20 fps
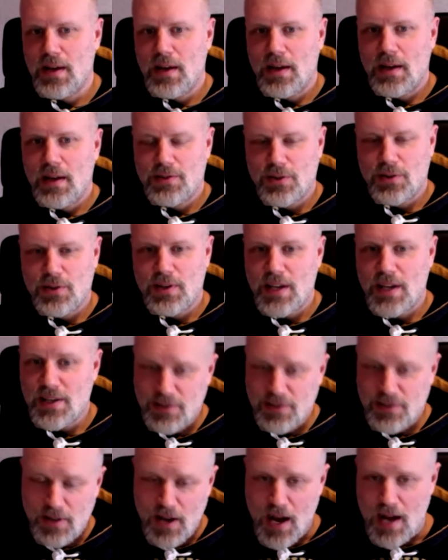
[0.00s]
So yes,
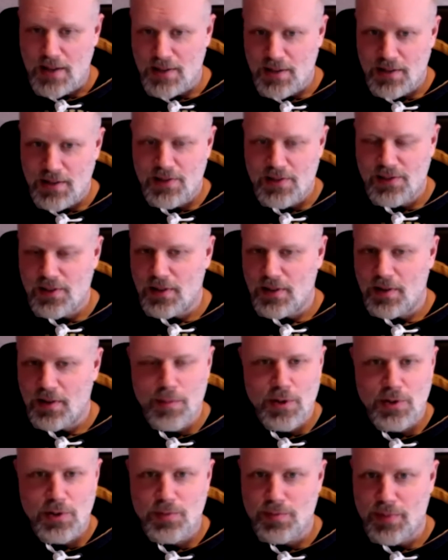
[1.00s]
the content is still the
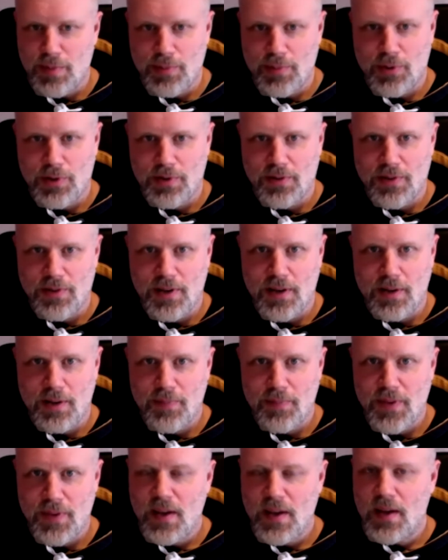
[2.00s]
most important thing.
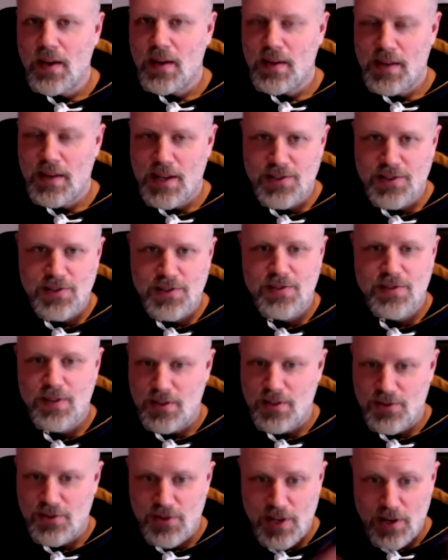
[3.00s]
Yes, the
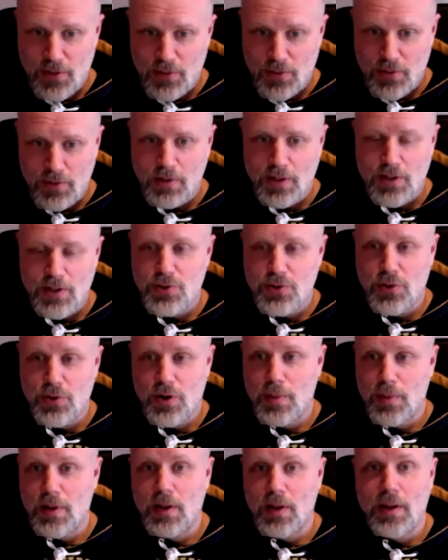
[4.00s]
general
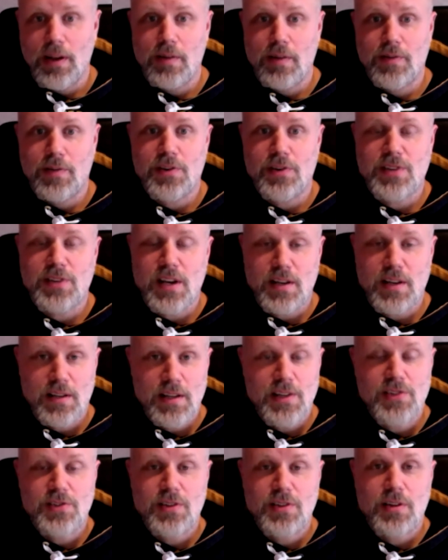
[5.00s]
enjoyability of your site
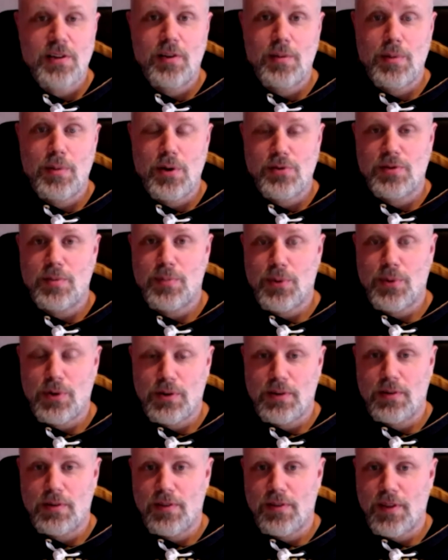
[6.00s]
is still the most
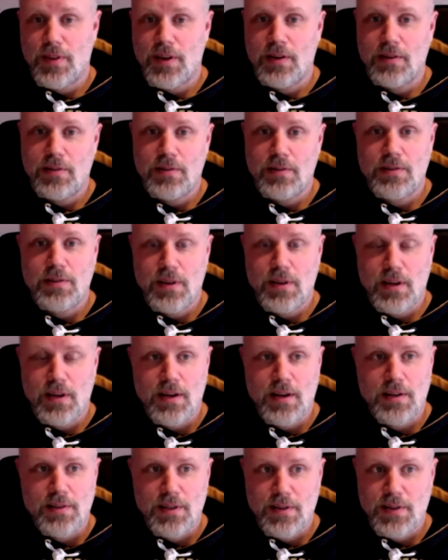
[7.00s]
important thing
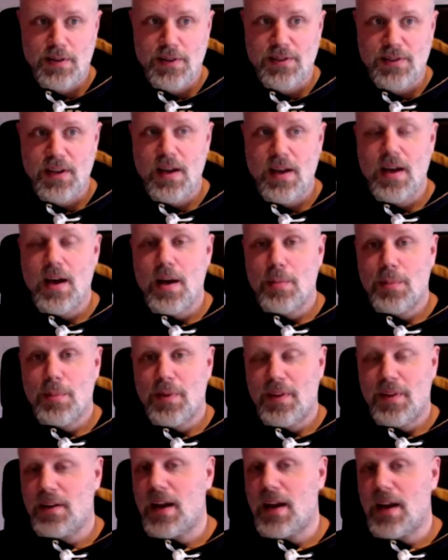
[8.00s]
there is. But
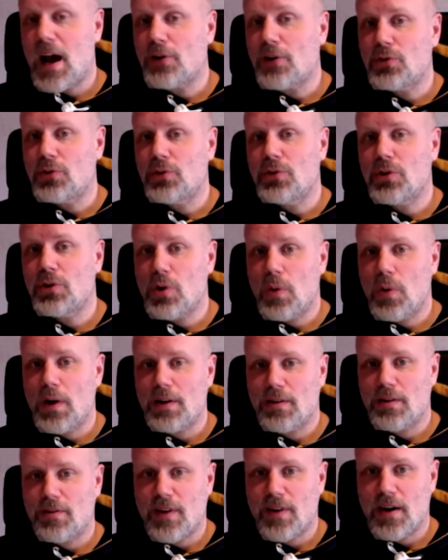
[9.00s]
then how do you
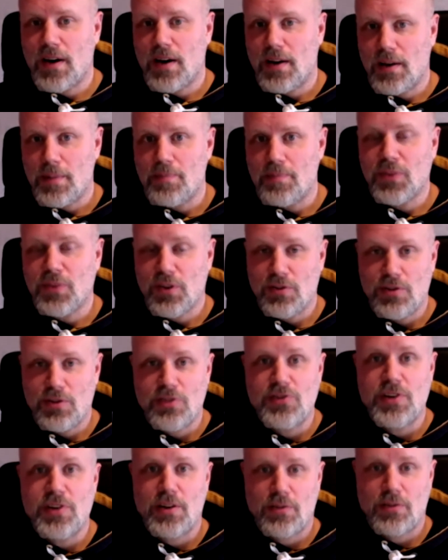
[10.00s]
quantify the
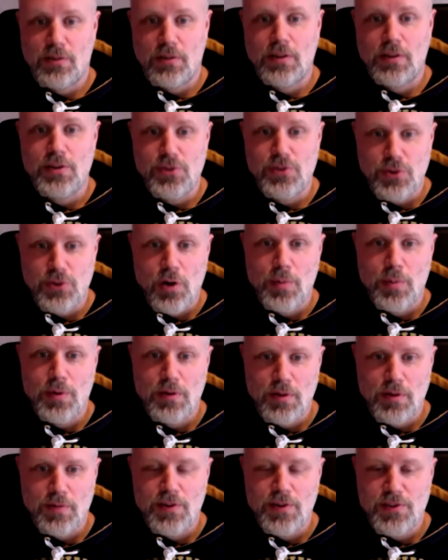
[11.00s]
general enjoyment
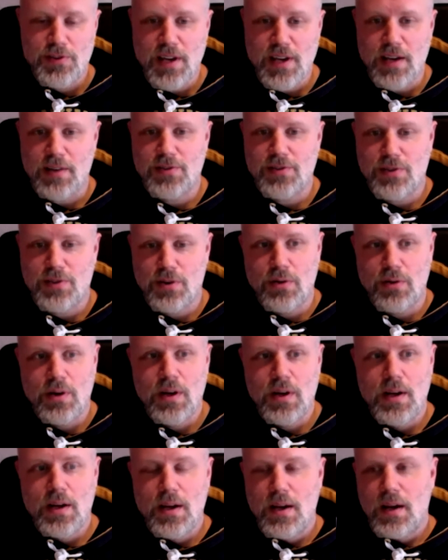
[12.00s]
of your site? So
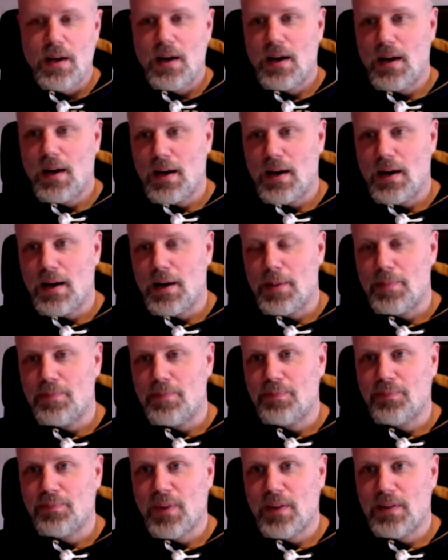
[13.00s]

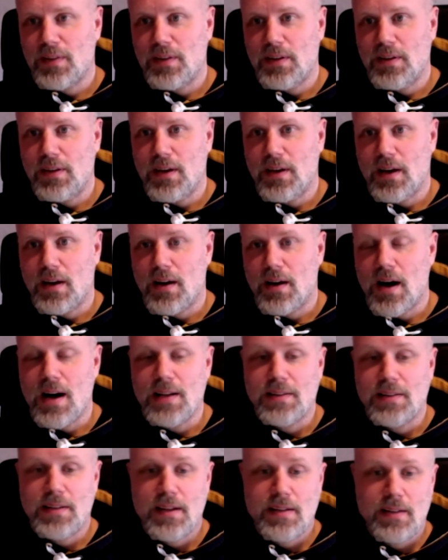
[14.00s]
the
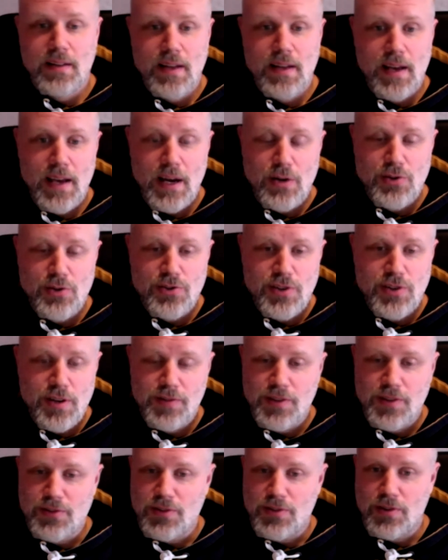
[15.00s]
content layout
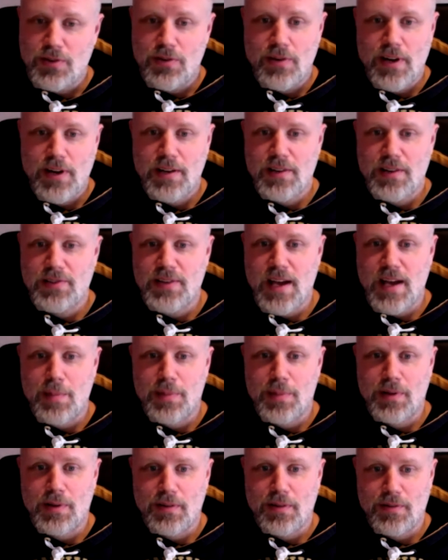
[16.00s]
shift is a great
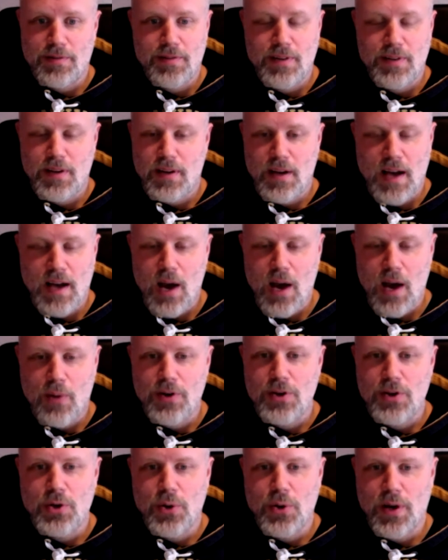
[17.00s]
example of how
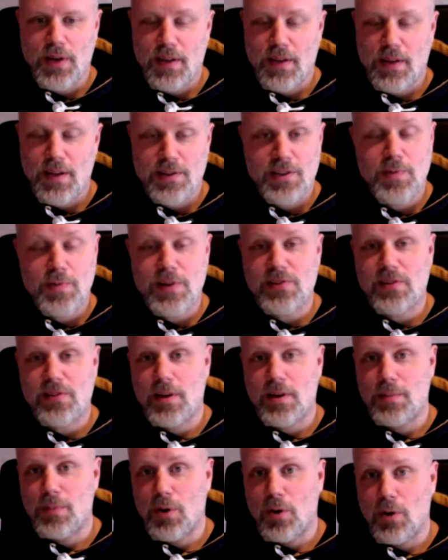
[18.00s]
annoying that is, especially
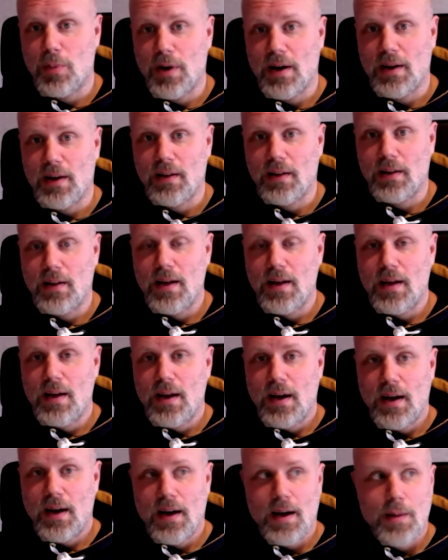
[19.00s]
on mobile.
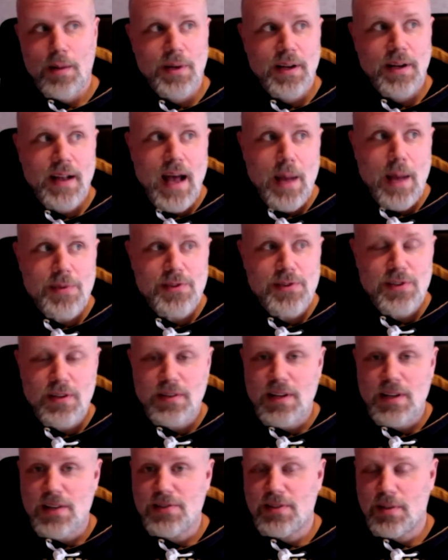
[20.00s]
But it happens on
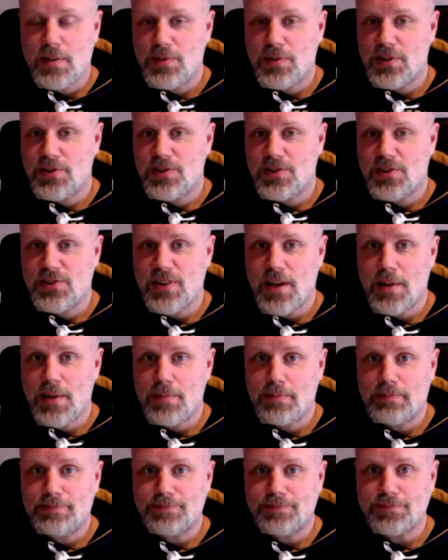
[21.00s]
desktop just the same.
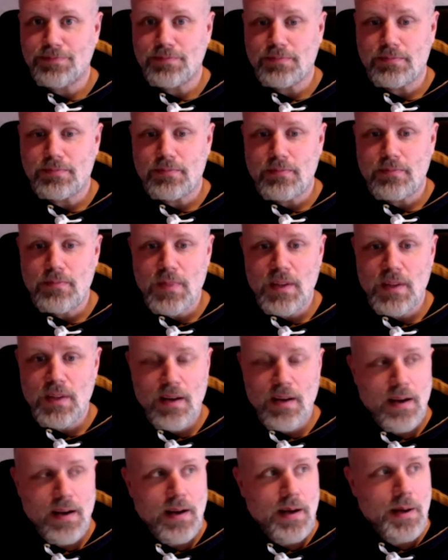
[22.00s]

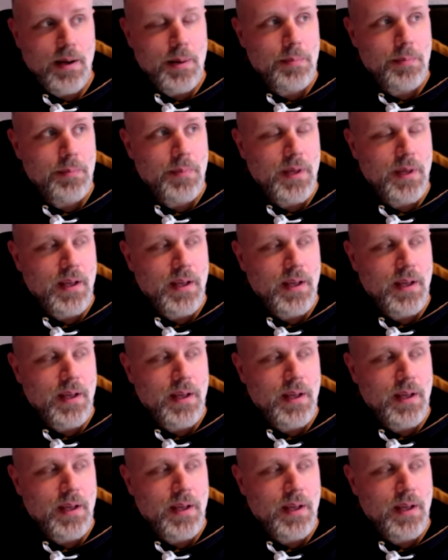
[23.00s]
And